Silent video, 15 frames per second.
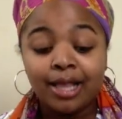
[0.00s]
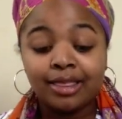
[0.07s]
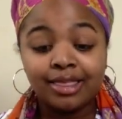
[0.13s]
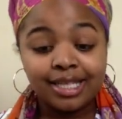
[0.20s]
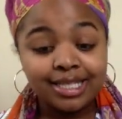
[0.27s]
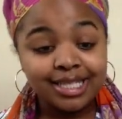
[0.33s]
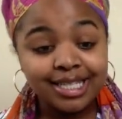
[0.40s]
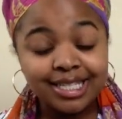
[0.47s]

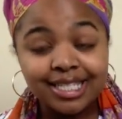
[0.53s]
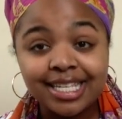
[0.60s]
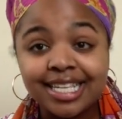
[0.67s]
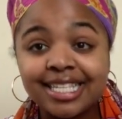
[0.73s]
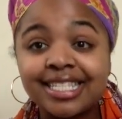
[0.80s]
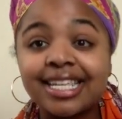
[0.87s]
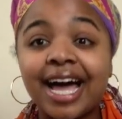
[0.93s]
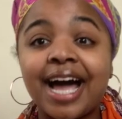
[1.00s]
Listen,
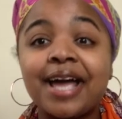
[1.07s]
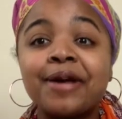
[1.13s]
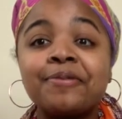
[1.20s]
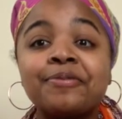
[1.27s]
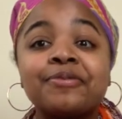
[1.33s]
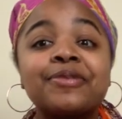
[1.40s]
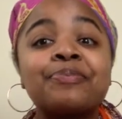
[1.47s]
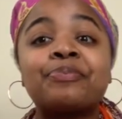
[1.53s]
sis, I
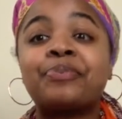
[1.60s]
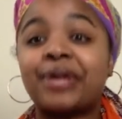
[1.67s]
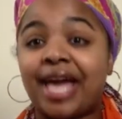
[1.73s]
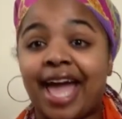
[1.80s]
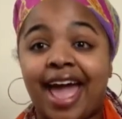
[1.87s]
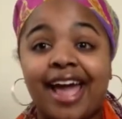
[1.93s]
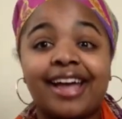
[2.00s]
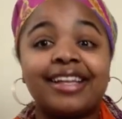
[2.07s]
am
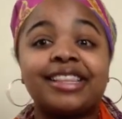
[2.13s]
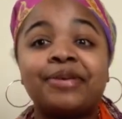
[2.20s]
back.